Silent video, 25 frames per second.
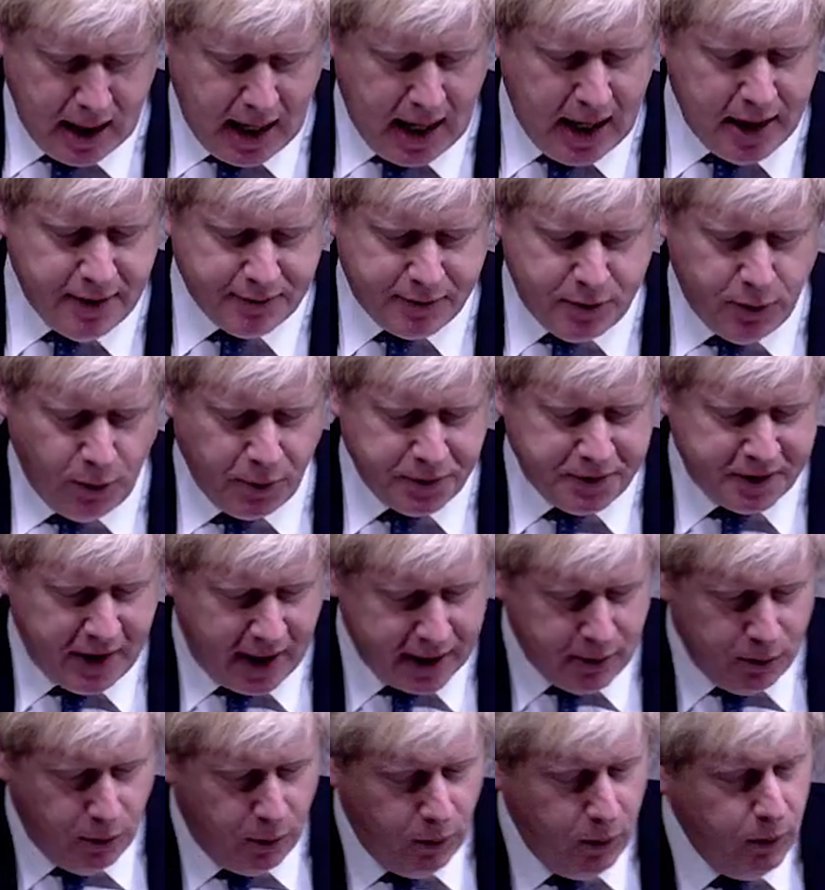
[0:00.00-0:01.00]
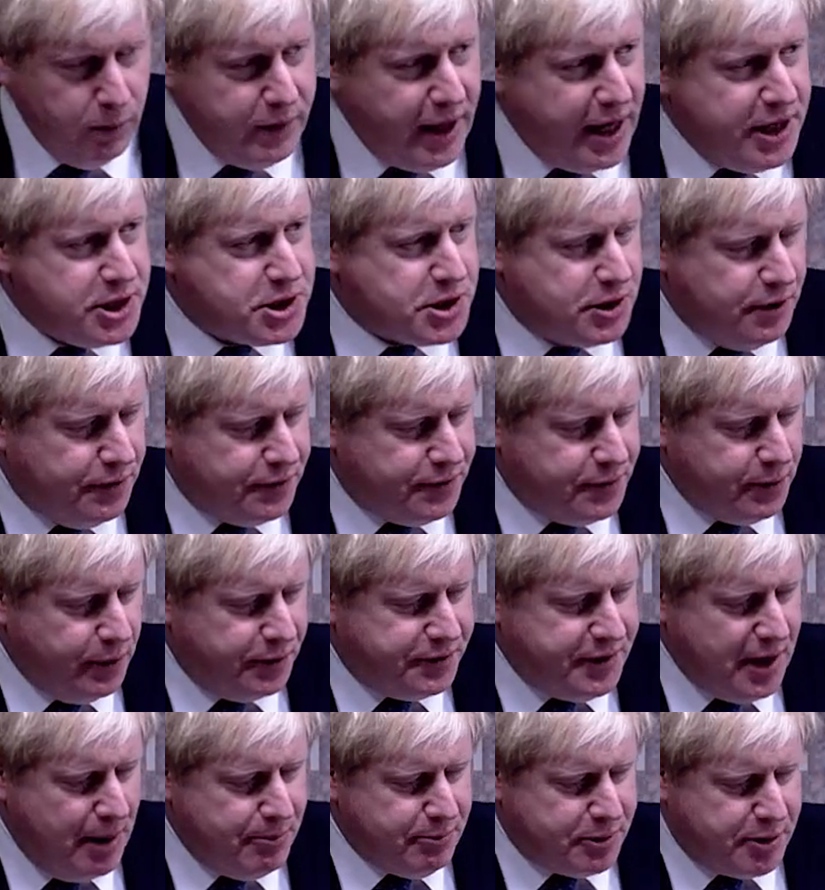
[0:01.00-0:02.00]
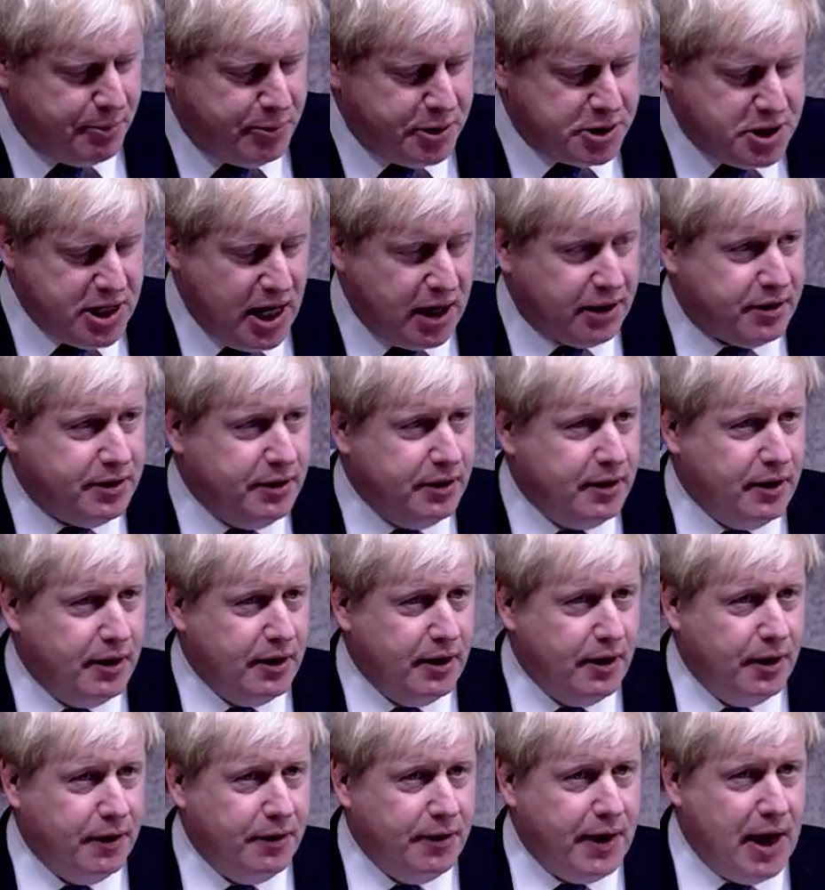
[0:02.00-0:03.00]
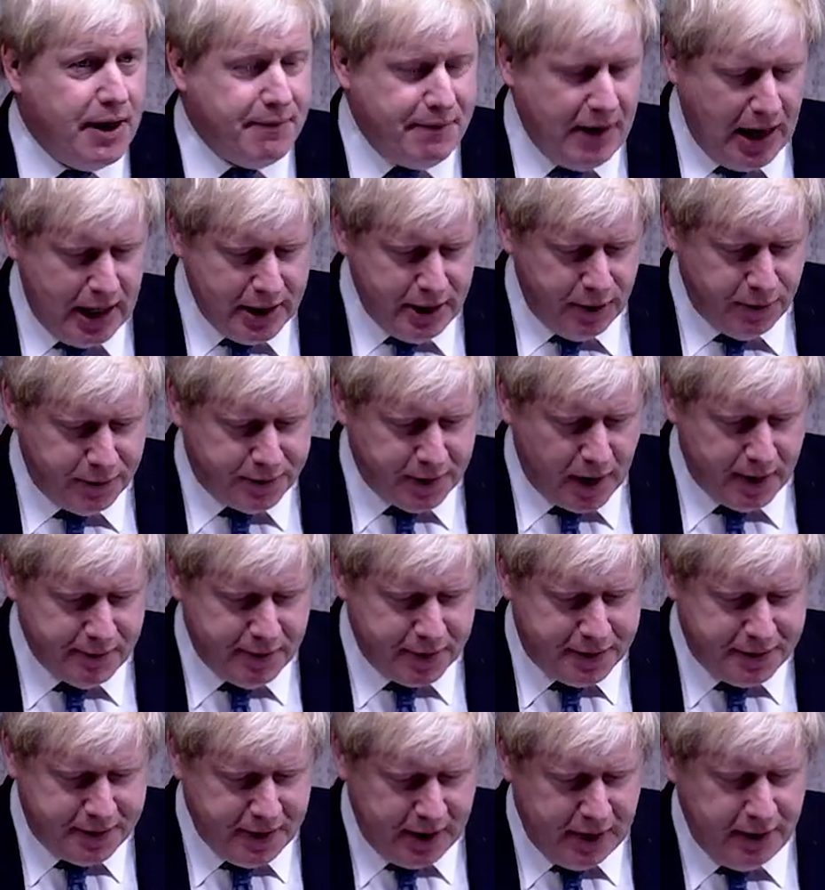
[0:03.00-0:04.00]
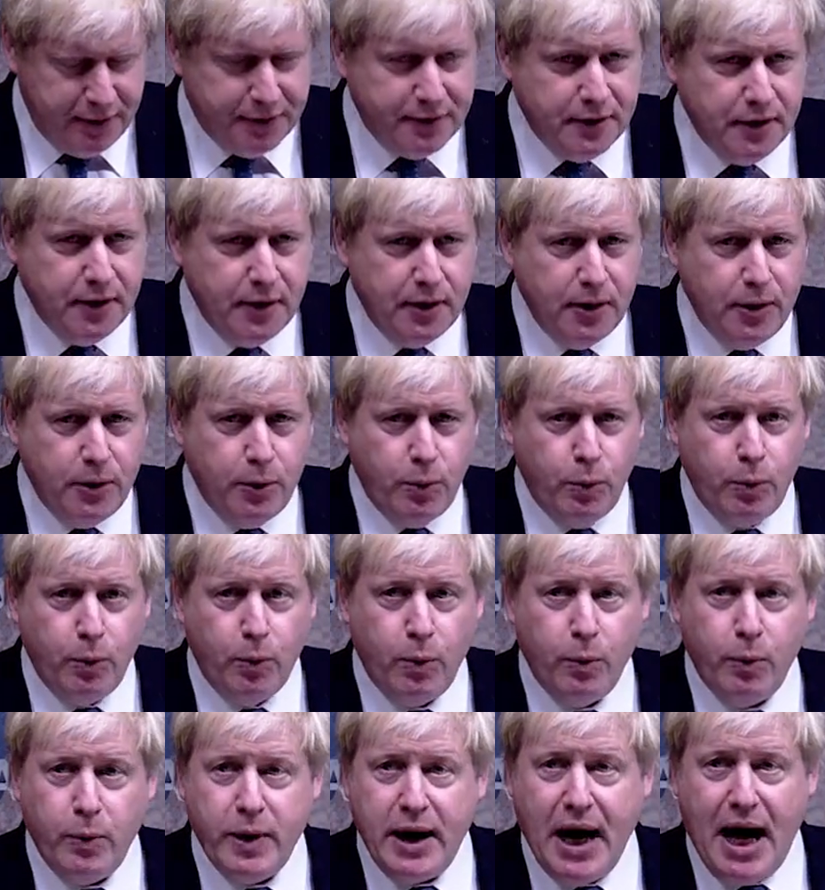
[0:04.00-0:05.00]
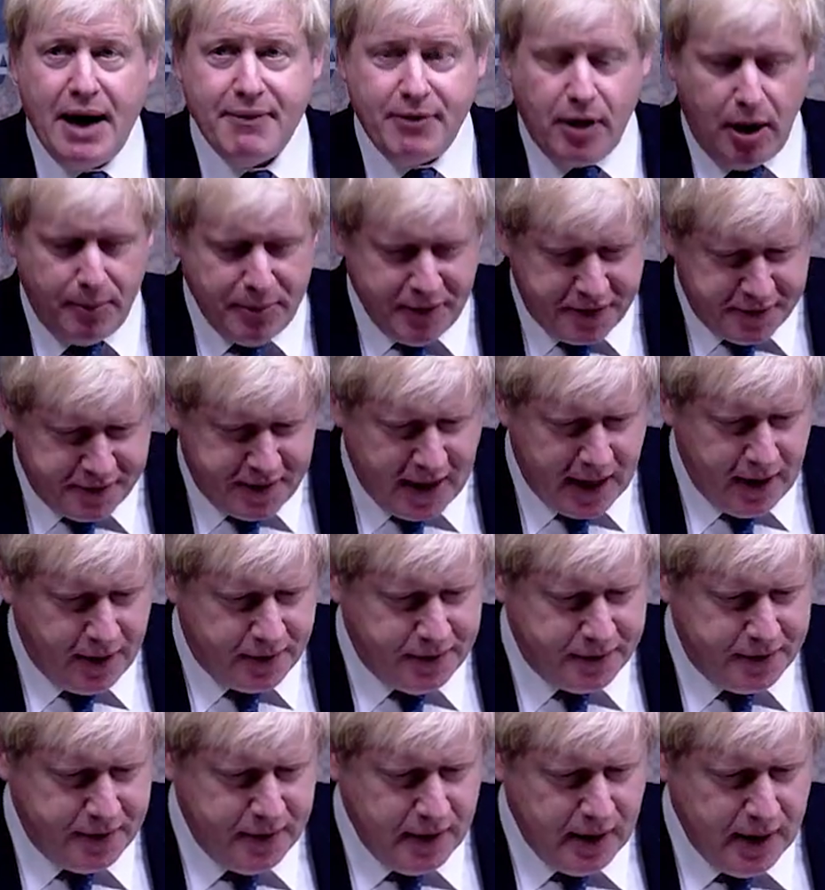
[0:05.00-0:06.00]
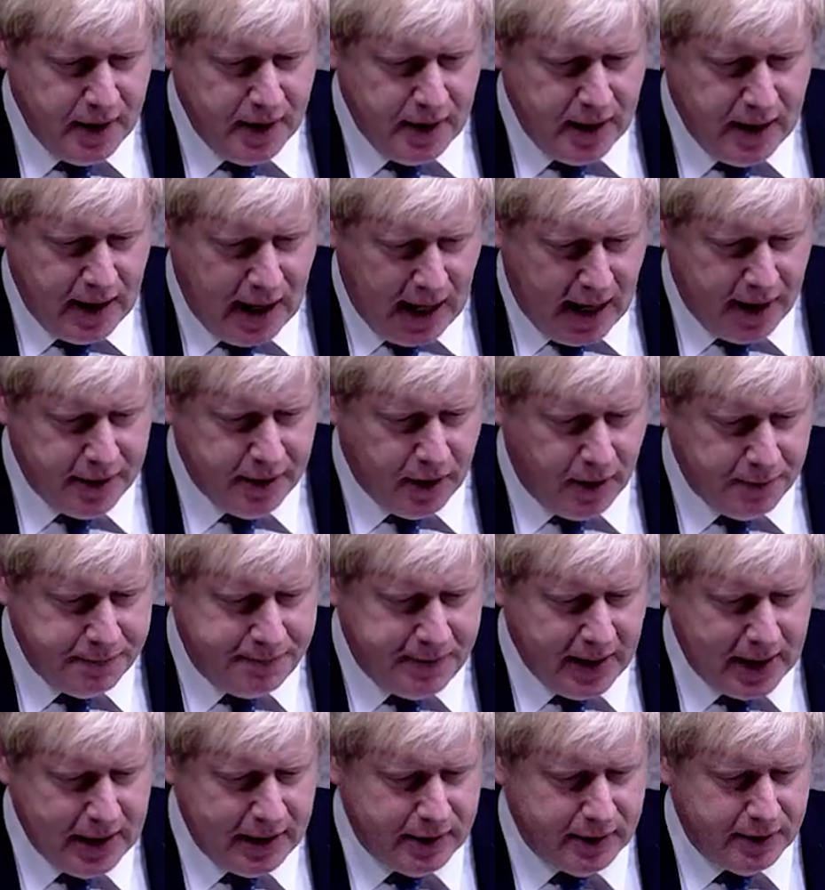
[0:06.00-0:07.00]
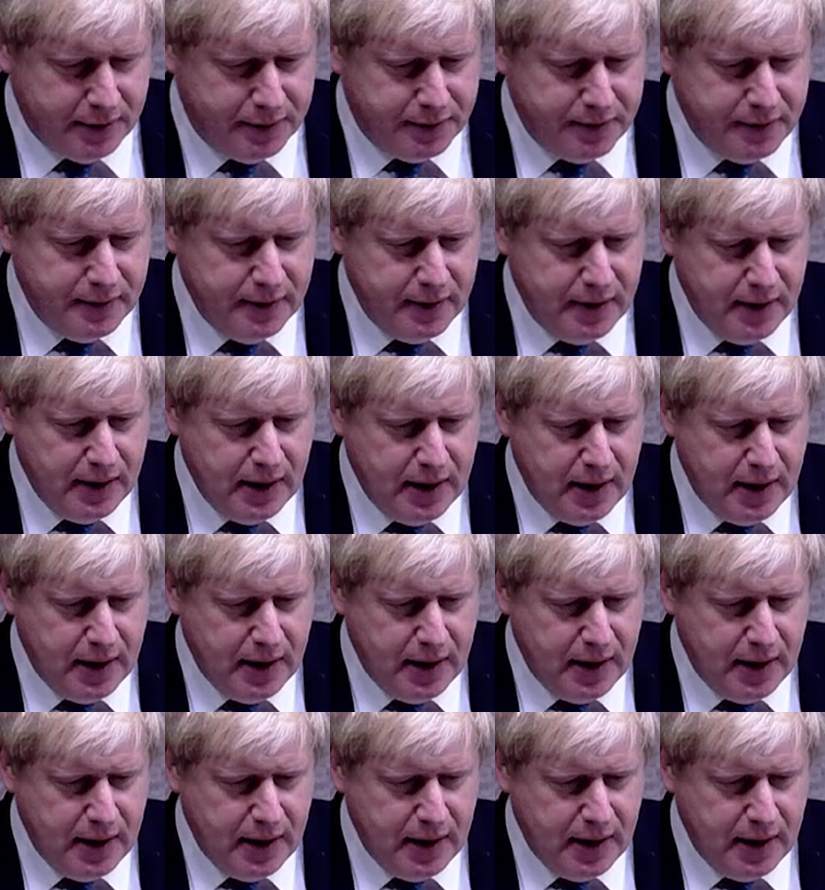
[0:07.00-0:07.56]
And of course, like all nations who attempt to project their values overseas, we have our mistakes and our failures.